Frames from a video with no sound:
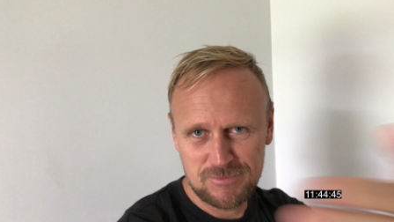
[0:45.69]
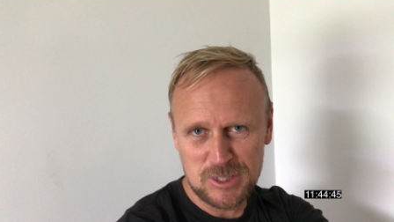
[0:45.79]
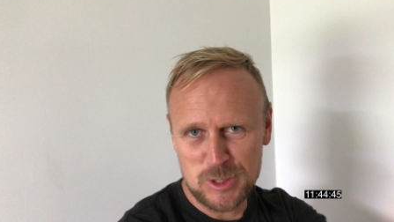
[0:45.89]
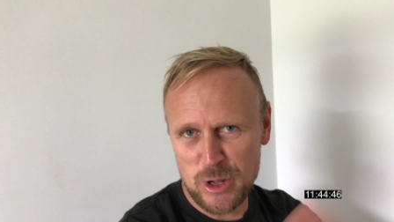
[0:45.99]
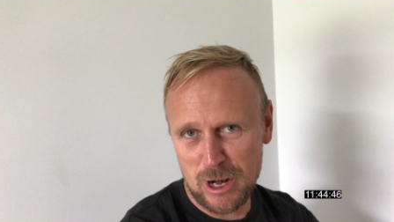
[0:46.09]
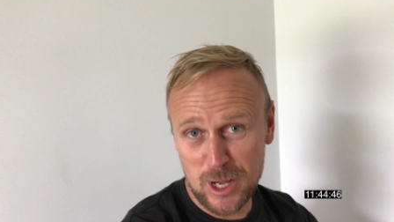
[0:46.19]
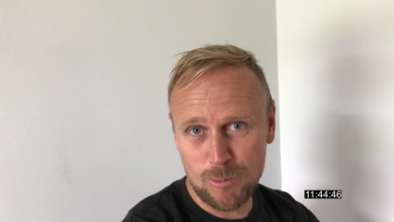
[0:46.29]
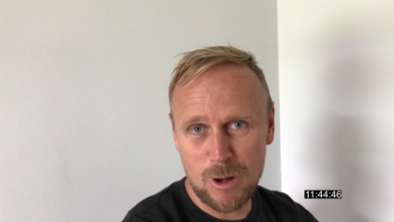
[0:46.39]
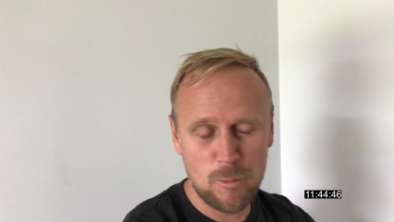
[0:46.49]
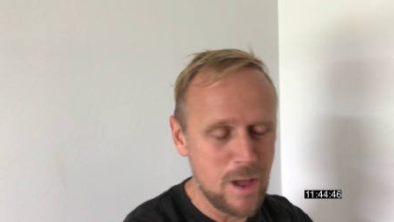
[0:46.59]
it's kind of like a
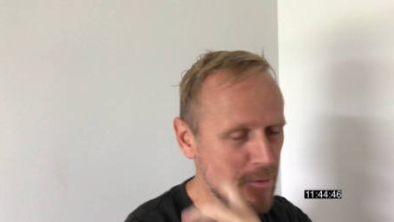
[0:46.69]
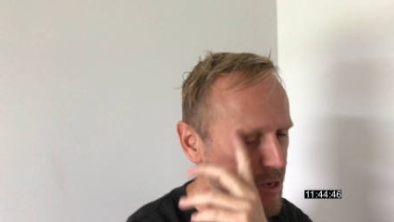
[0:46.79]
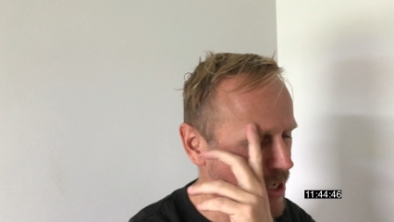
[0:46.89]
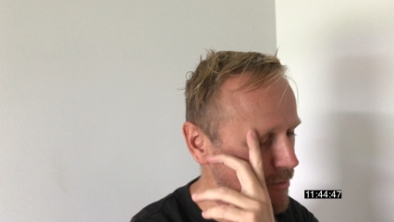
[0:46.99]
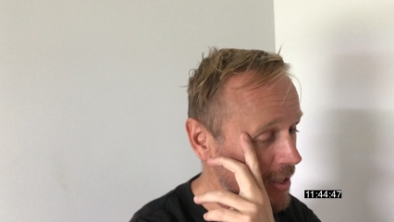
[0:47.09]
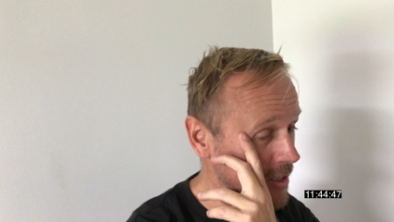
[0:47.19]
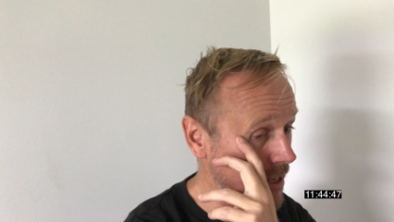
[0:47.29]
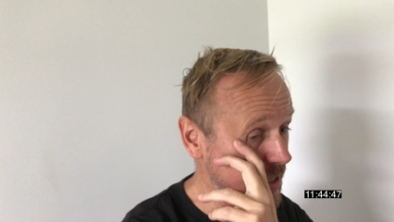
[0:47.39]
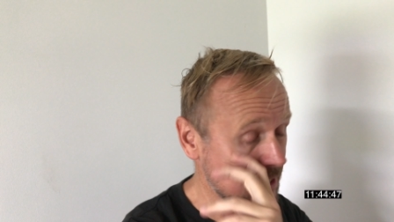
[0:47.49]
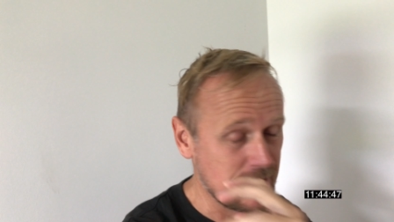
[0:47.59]
one-way medium in a
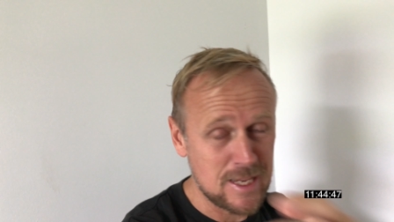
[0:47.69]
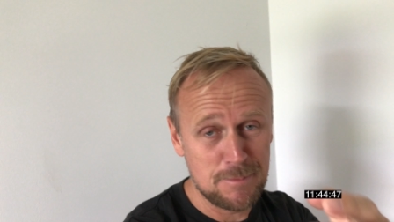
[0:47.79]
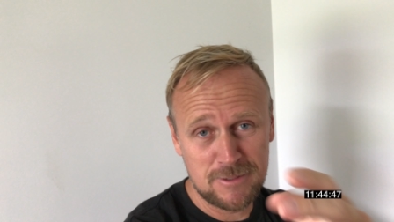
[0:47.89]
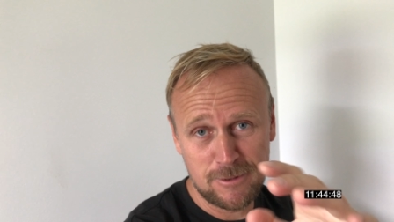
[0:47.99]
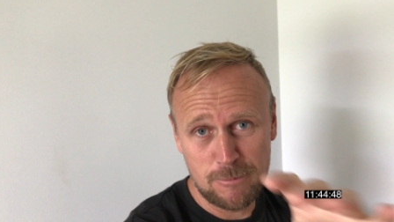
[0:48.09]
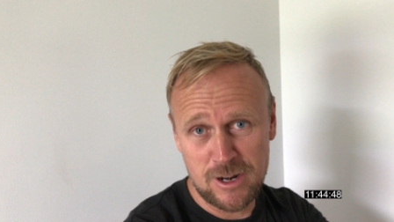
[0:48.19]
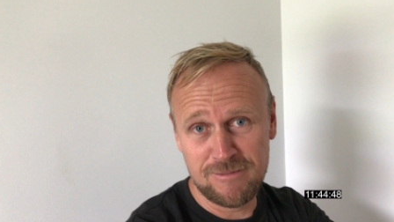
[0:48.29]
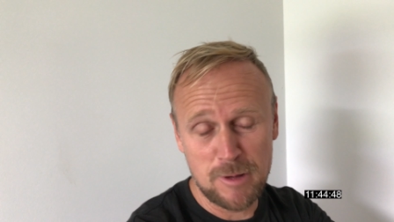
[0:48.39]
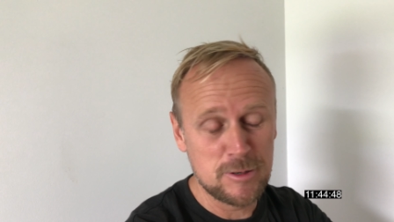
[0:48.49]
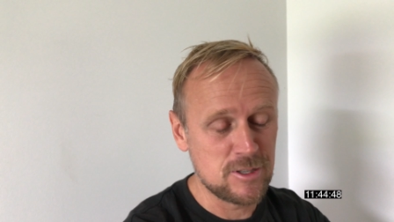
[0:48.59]
sense, except for when
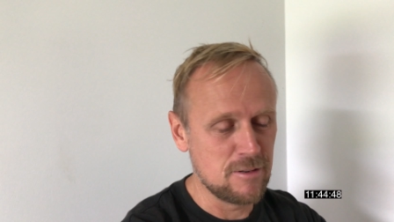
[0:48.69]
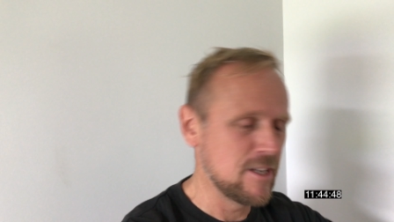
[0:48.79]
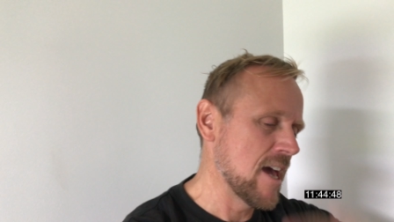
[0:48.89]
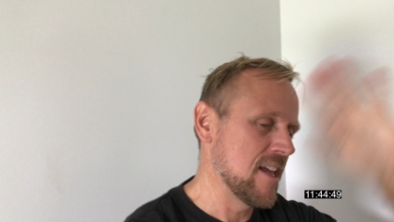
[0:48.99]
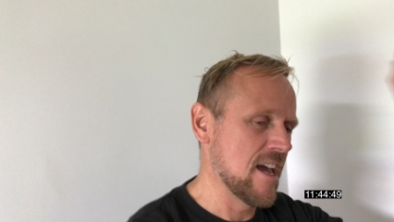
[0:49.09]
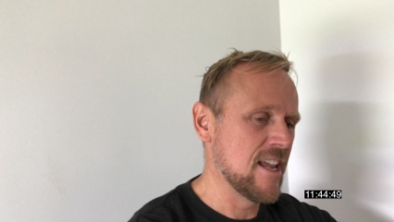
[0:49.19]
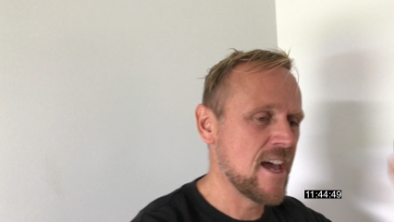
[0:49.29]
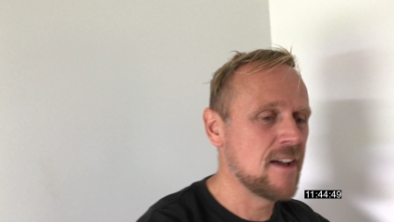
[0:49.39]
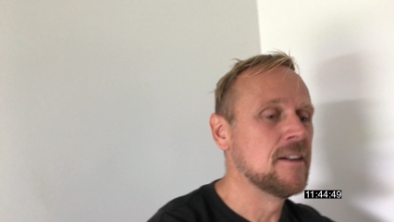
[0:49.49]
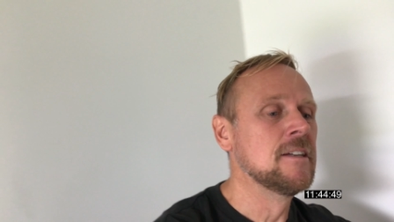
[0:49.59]
I've posted a yada, yada,
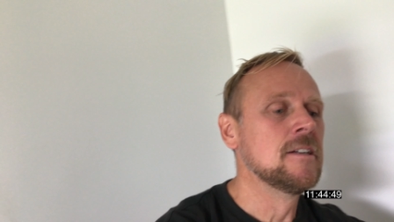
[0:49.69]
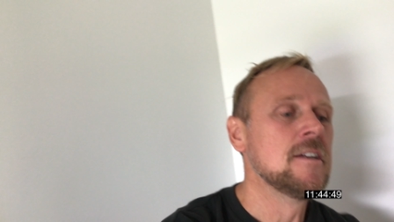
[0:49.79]
yada.